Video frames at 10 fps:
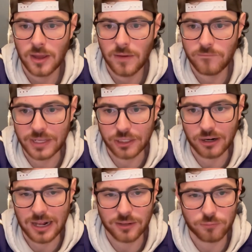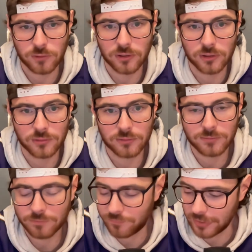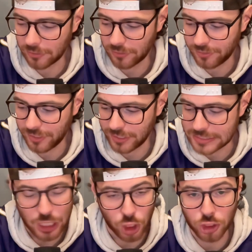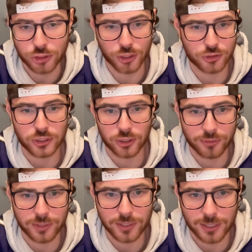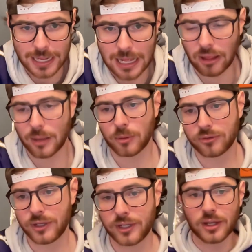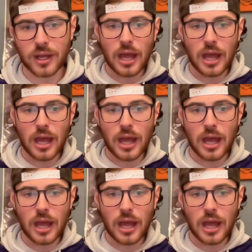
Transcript: figure out if we're feeling the Tucker jersey or the Kyle Hamilton.